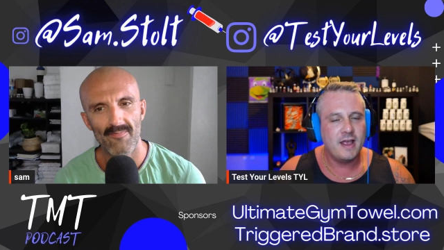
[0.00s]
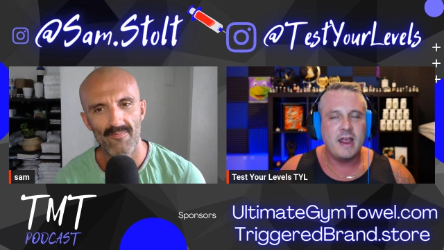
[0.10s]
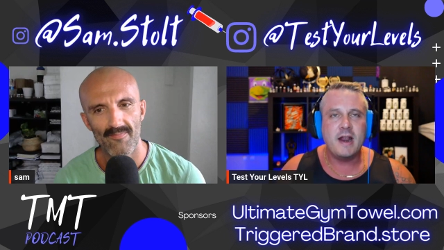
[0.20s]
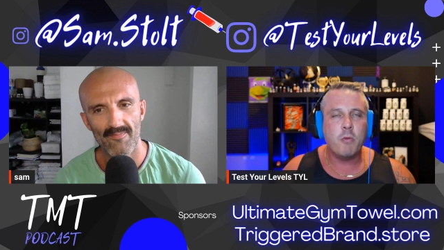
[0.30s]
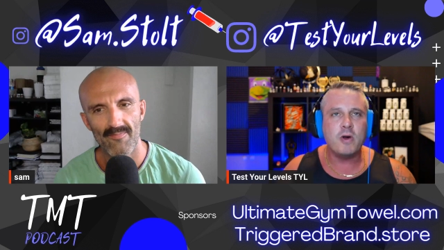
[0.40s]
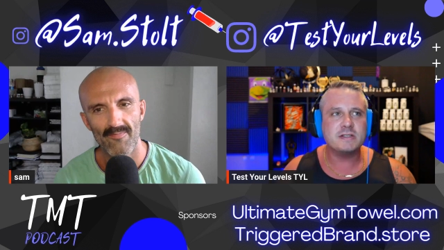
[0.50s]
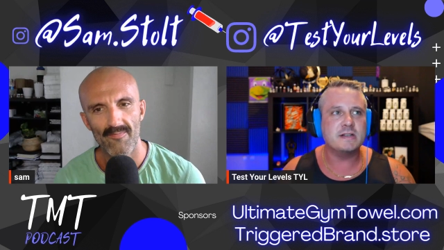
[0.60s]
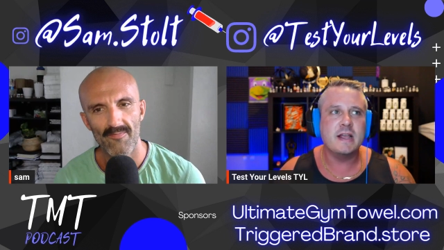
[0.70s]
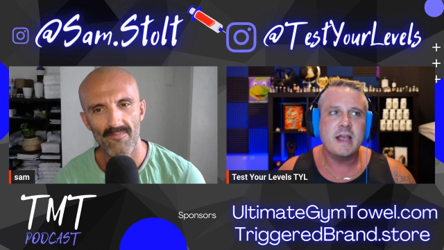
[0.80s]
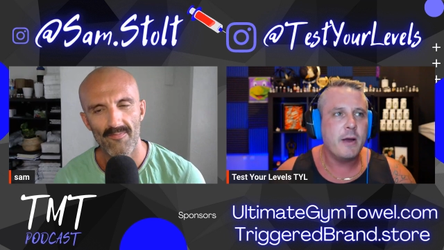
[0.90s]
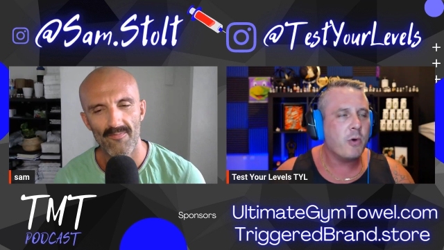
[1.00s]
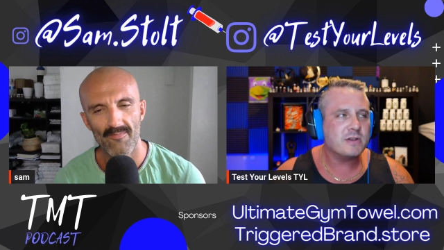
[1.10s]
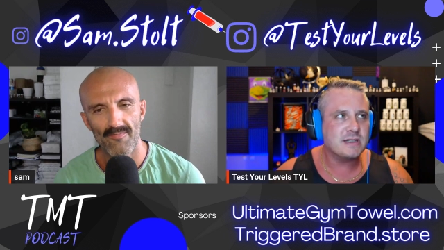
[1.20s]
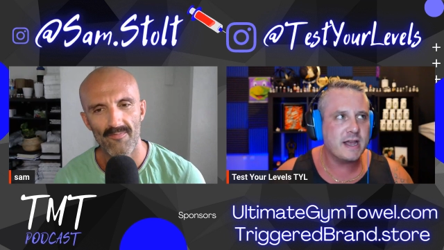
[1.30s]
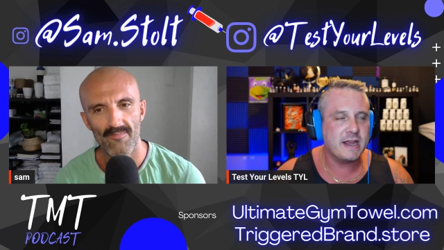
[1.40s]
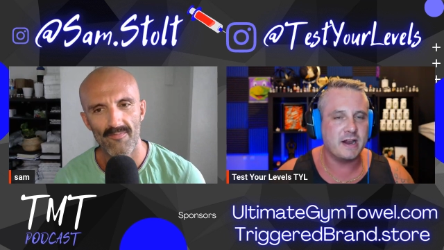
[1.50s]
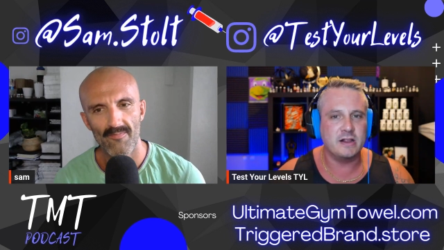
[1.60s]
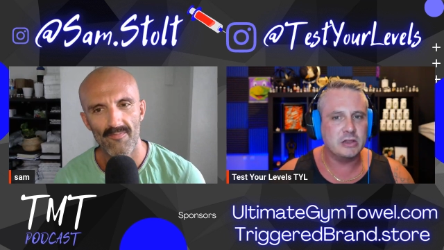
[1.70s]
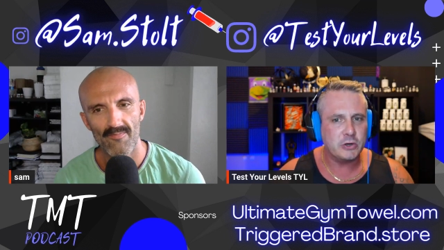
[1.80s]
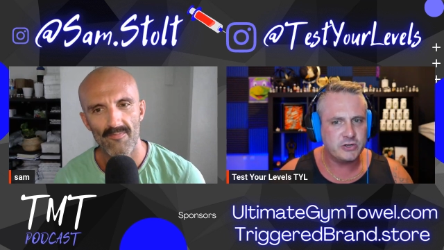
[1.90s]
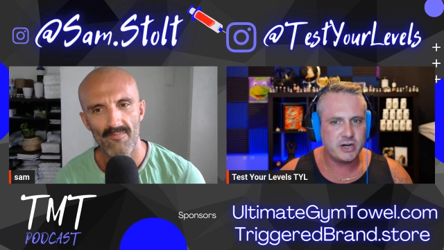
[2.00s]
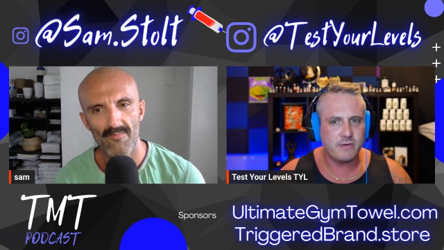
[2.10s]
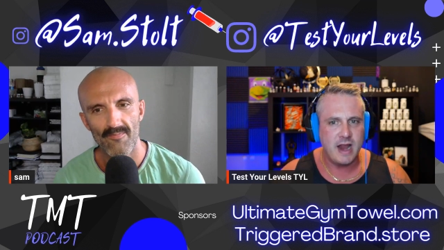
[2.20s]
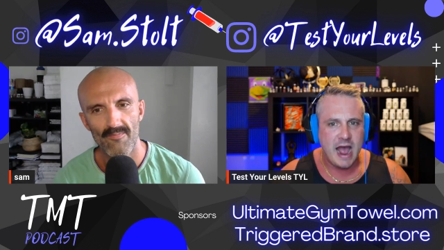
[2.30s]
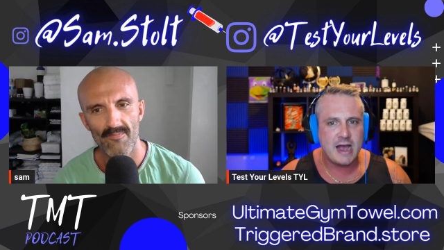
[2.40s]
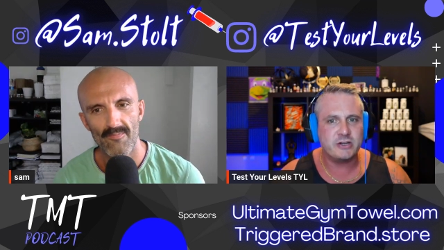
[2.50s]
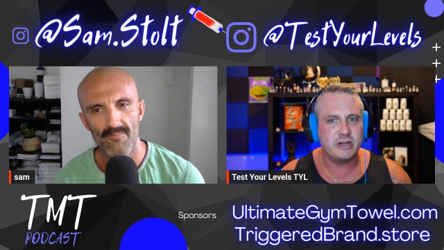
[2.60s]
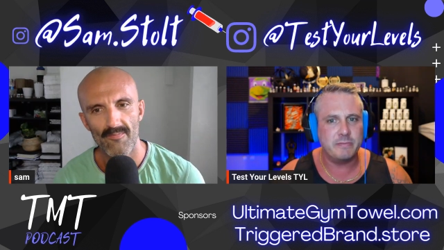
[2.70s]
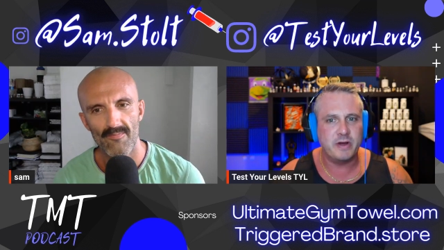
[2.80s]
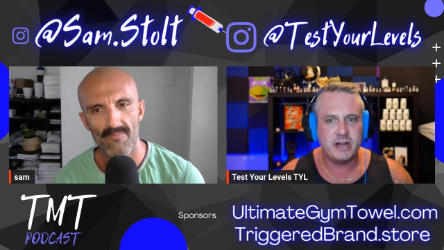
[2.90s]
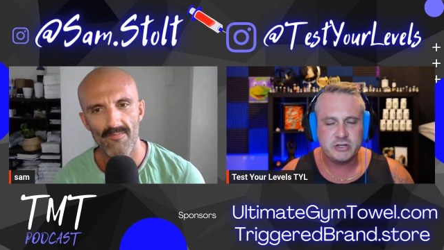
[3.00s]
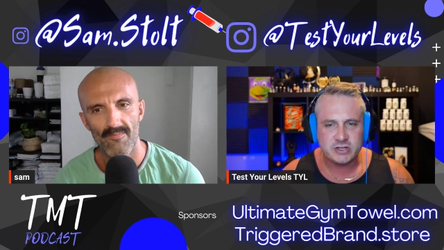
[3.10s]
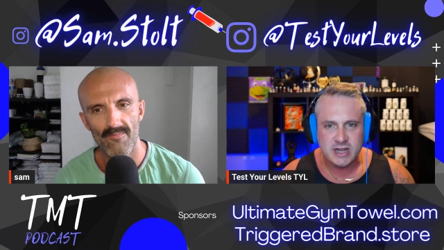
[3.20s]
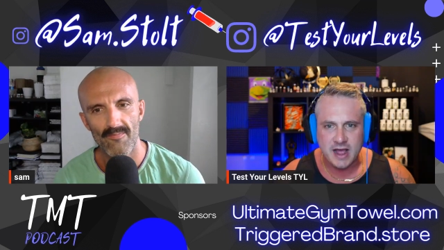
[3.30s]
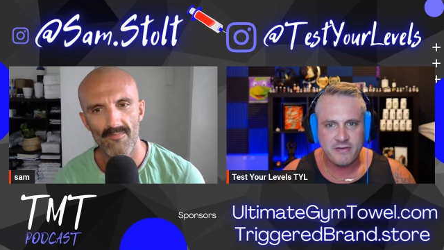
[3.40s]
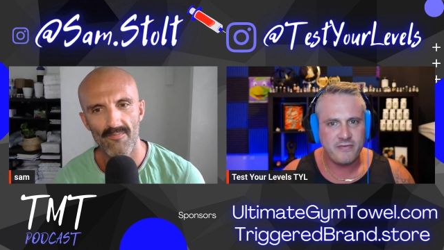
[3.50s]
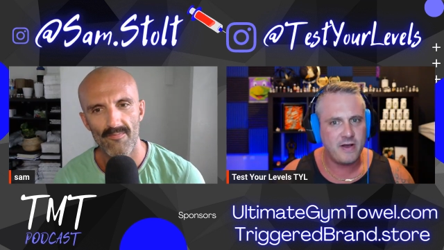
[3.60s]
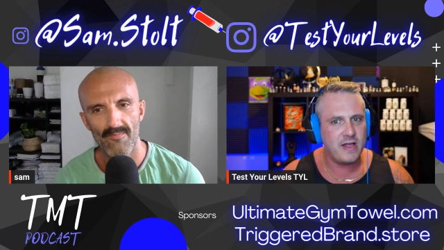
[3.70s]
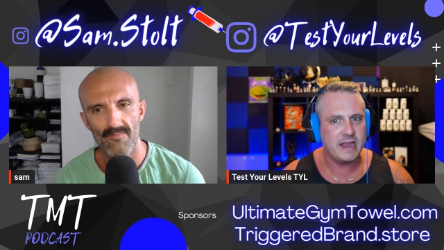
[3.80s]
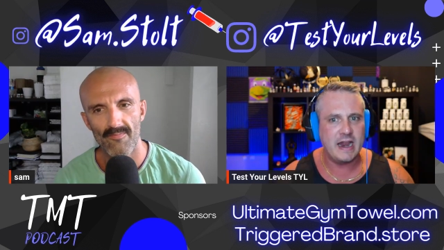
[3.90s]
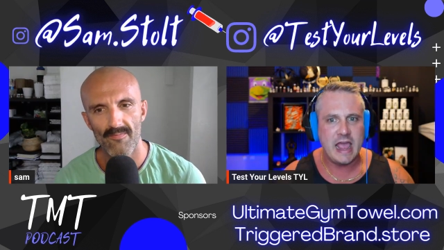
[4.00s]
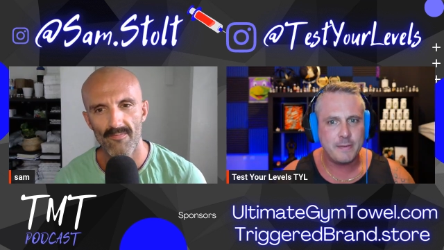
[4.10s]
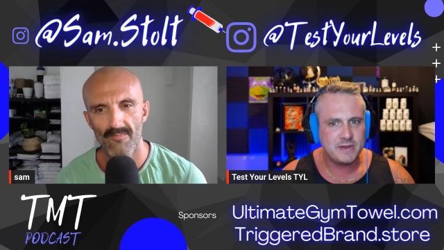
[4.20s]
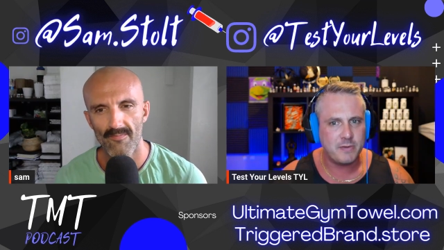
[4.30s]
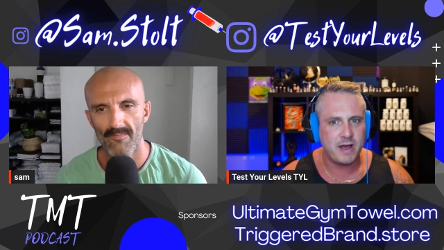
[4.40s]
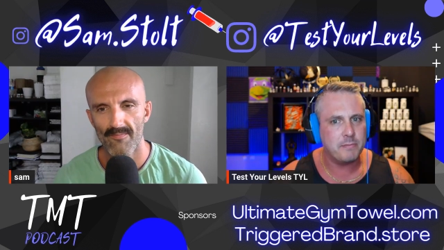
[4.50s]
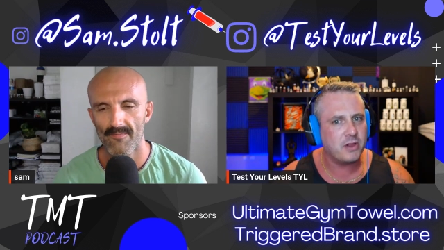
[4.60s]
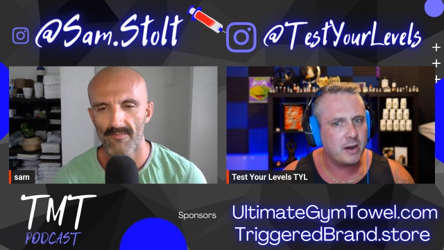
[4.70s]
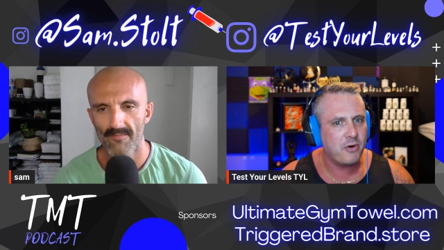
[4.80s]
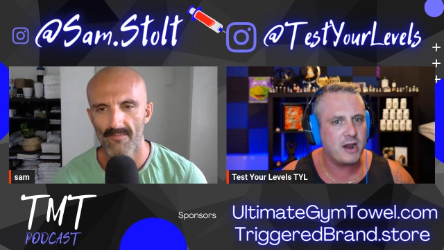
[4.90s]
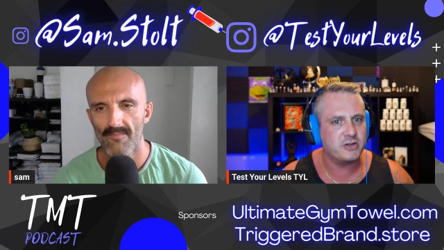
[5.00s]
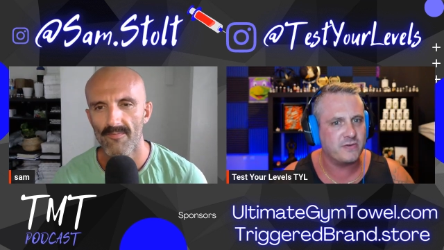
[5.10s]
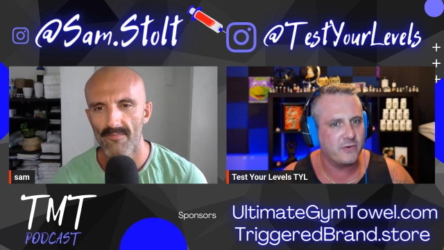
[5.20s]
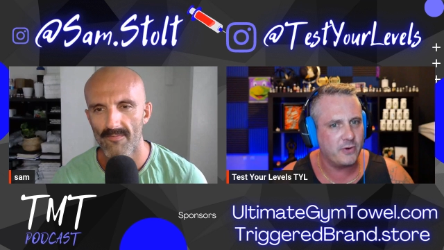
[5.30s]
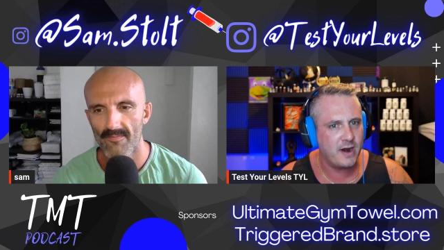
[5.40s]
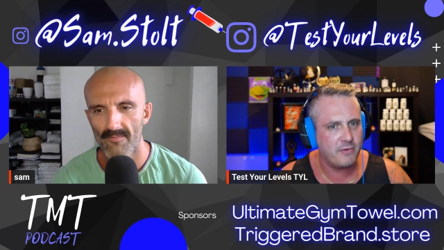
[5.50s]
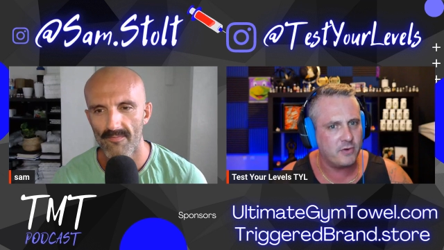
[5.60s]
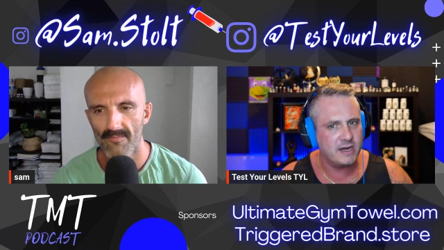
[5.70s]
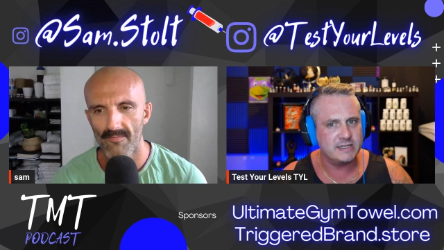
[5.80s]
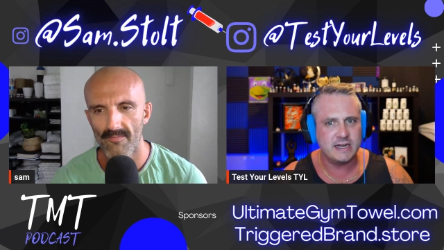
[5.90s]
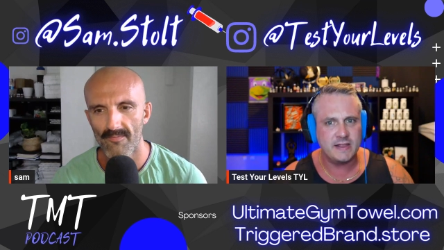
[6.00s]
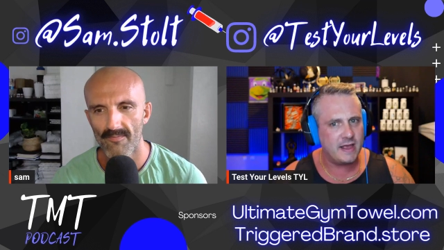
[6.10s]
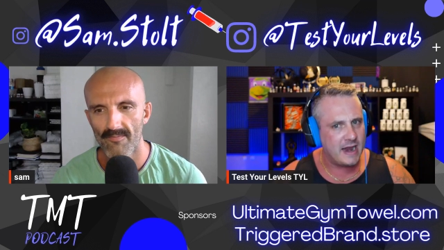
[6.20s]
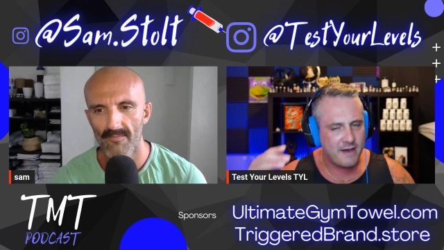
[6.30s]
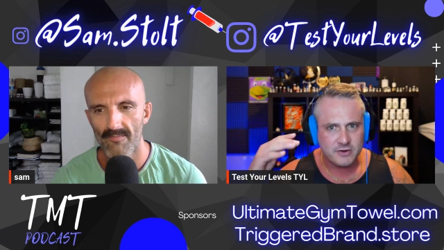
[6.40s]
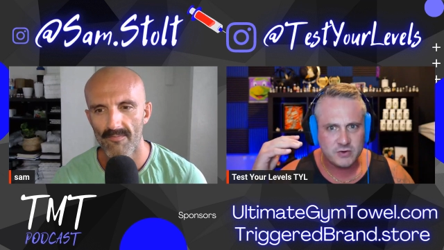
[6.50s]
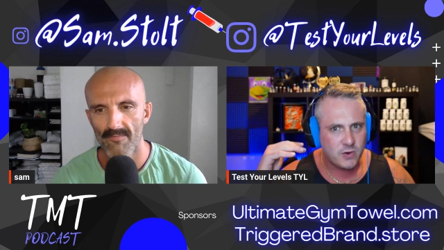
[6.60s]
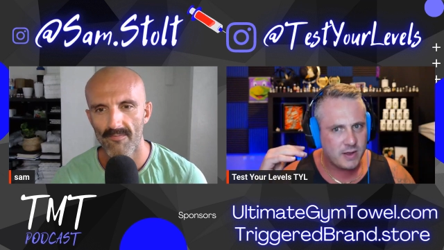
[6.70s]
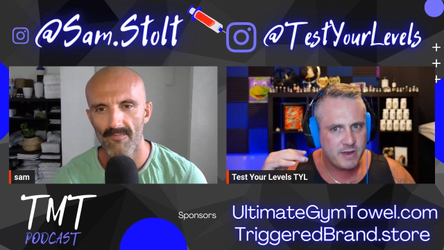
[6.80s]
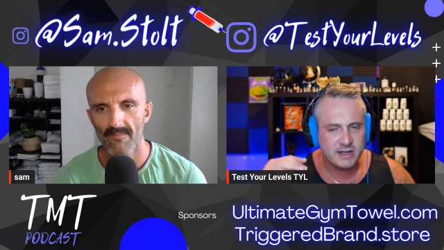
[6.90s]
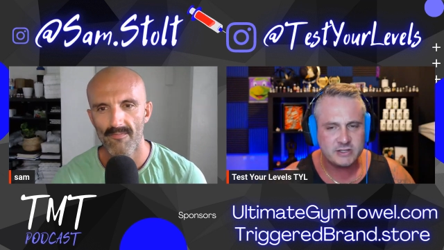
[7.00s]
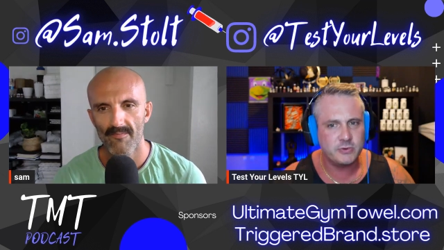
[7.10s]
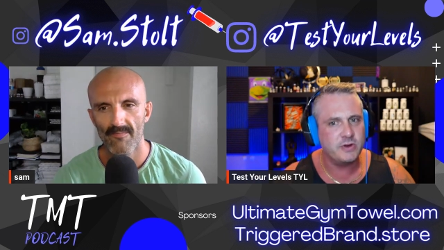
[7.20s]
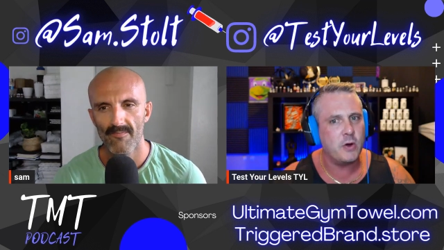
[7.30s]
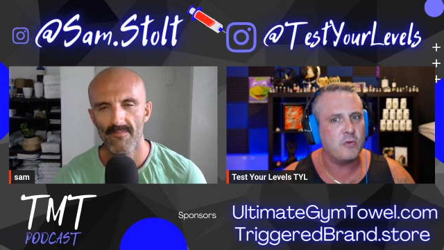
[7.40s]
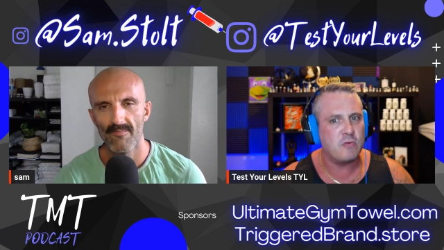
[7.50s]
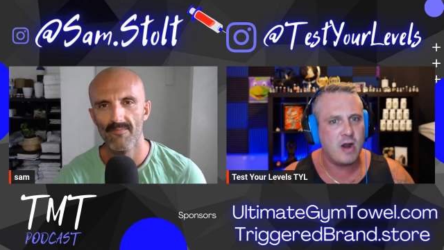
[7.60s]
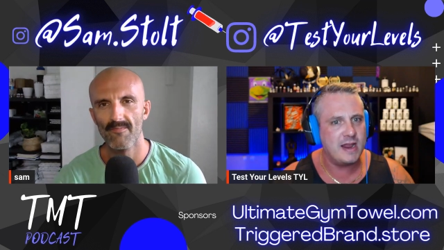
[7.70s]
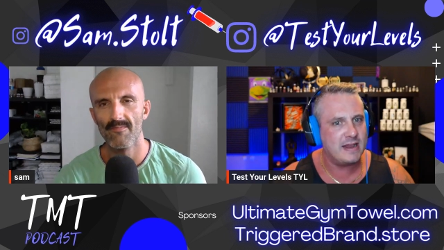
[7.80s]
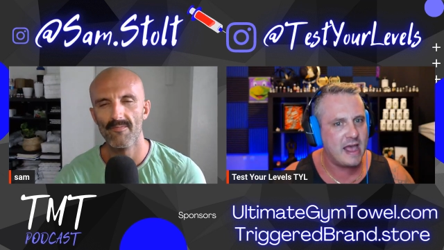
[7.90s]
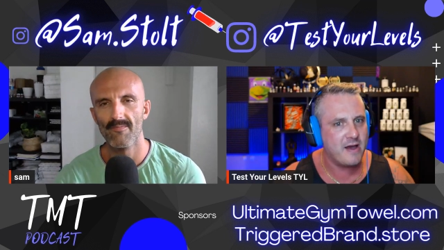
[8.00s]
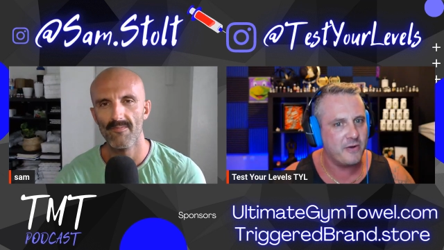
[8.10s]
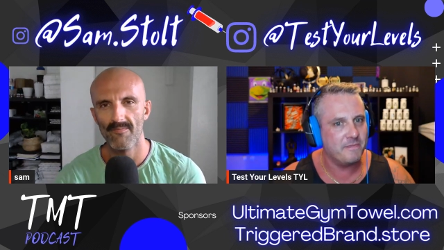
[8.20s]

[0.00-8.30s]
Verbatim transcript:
Speaker 1: it wasn't, it wasn't like an allergic reaction, but it just kind of felt like it amped up my blood pressure for whatever reason. And then after 20 minutes, it would go right down.